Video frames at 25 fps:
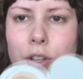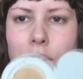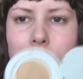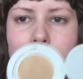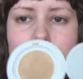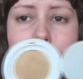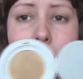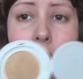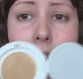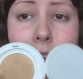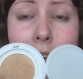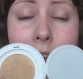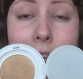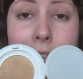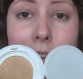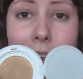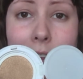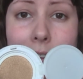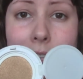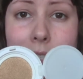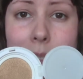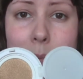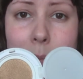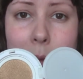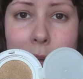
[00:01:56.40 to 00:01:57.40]
So this is kind of
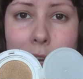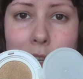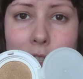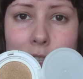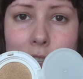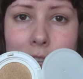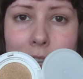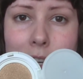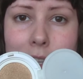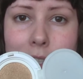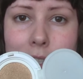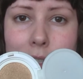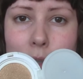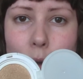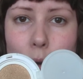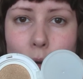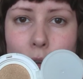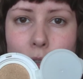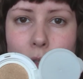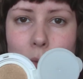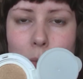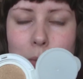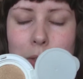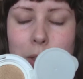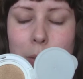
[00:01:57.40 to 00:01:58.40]
like a sponge that is
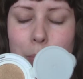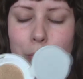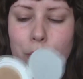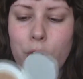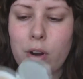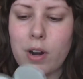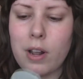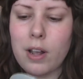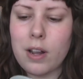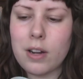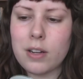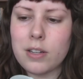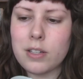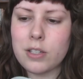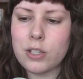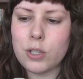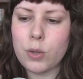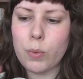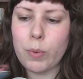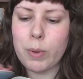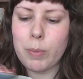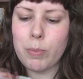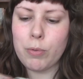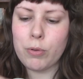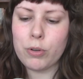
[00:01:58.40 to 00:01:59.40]
soaked with the product.
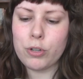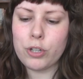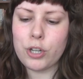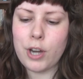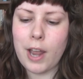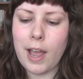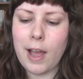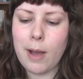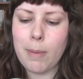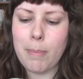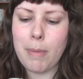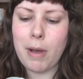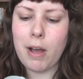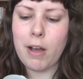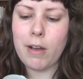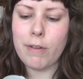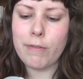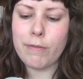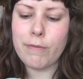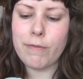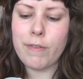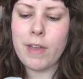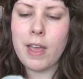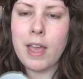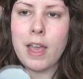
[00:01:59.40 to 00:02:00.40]
So we push our
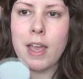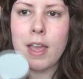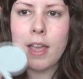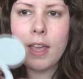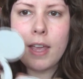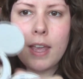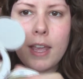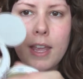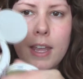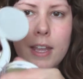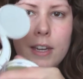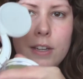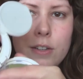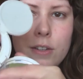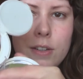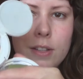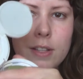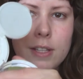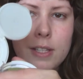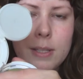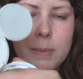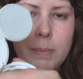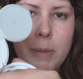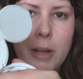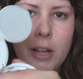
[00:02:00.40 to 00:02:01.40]
puff into
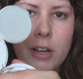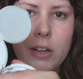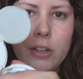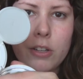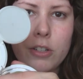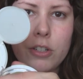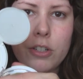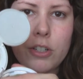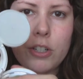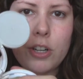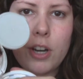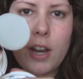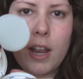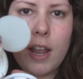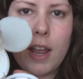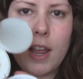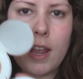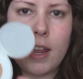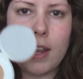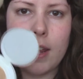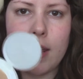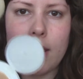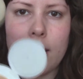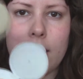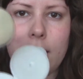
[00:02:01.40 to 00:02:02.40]
the sponge,
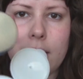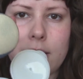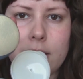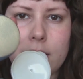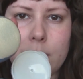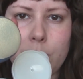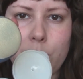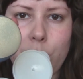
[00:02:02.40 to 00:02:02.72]
get